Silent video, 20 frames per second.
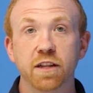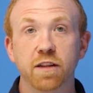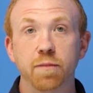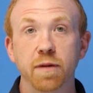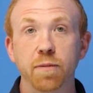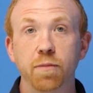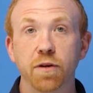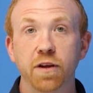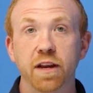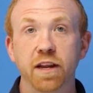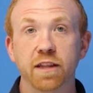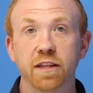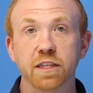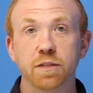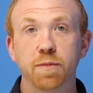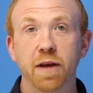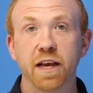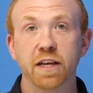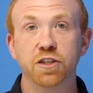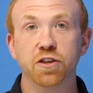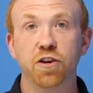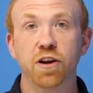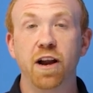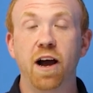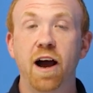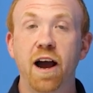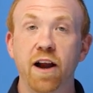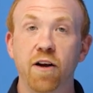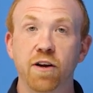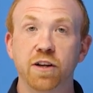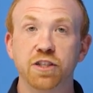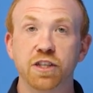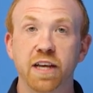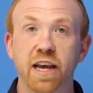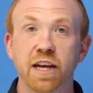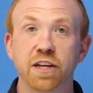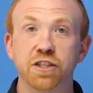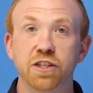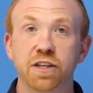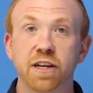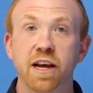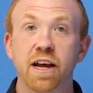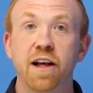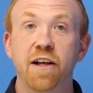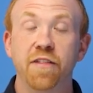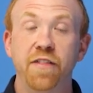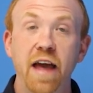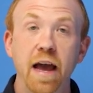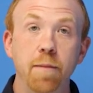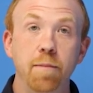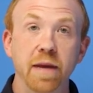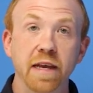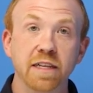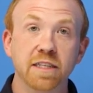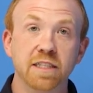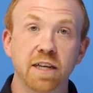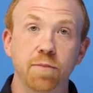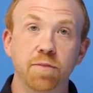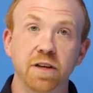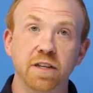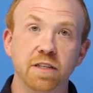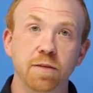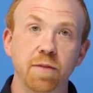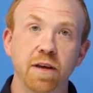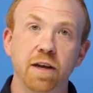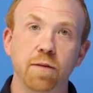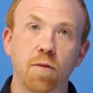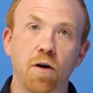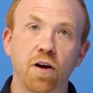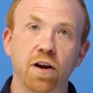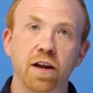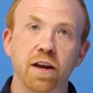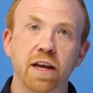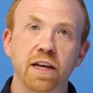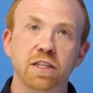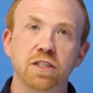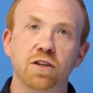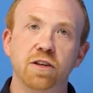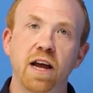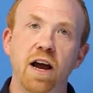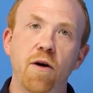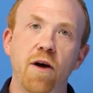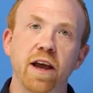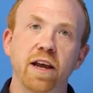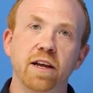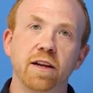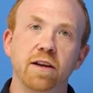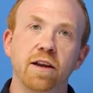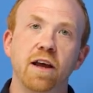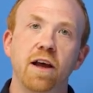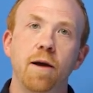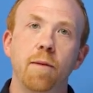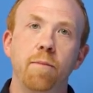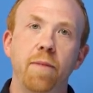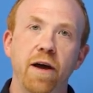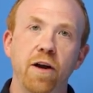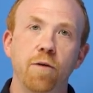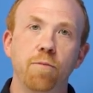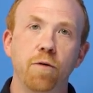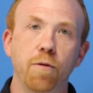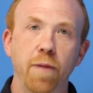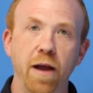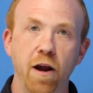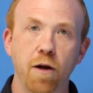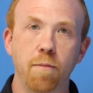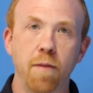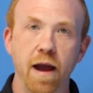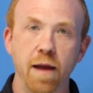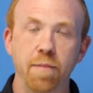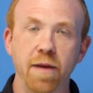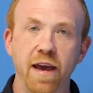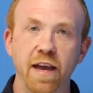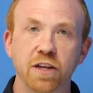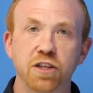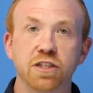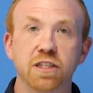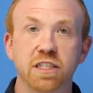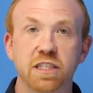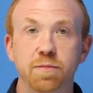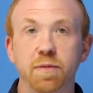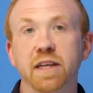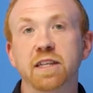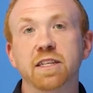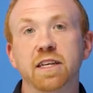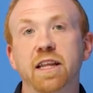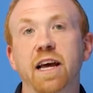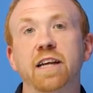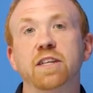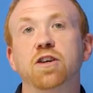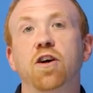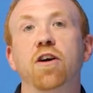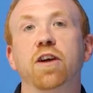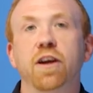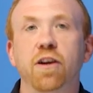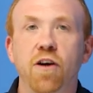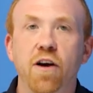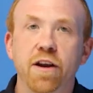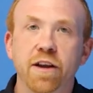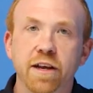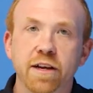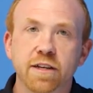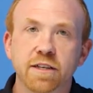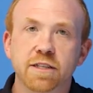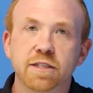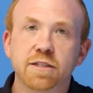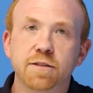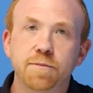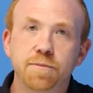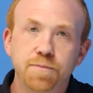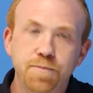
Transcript: of the people hitting this page are in higher education. That means something to me in marketing, so now I can better prepare my page to speak to that target audience.